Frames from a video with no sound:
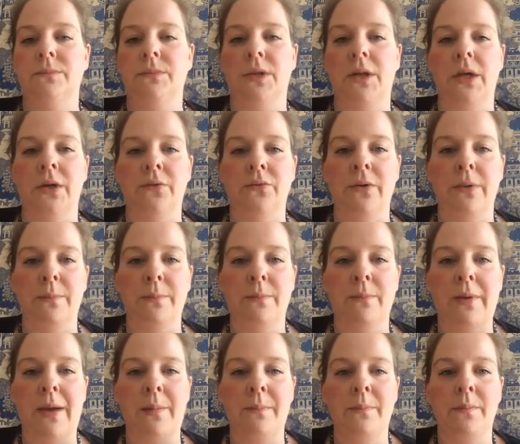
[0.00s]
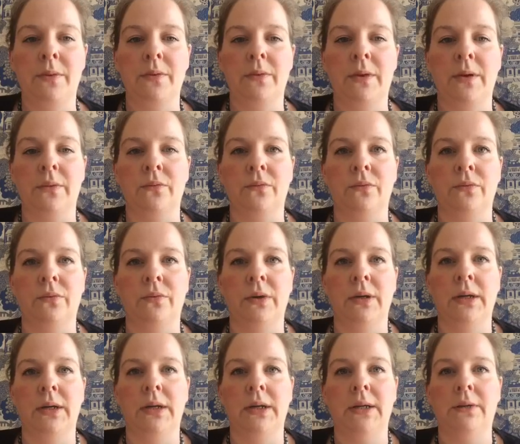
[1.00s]
and remember it
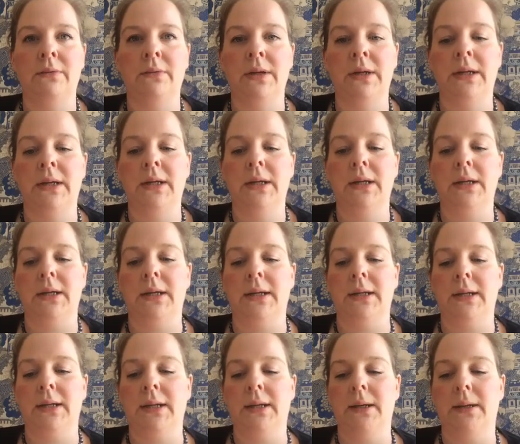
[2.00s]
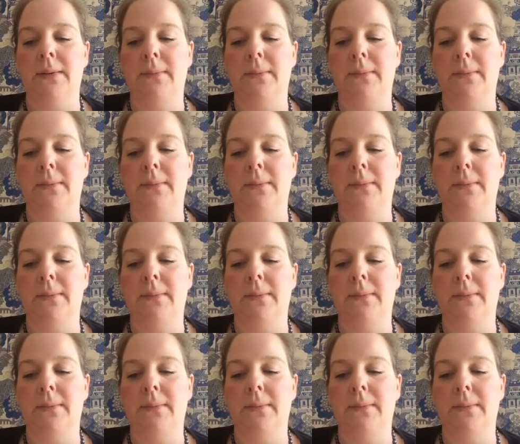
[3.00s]
really, really clearly.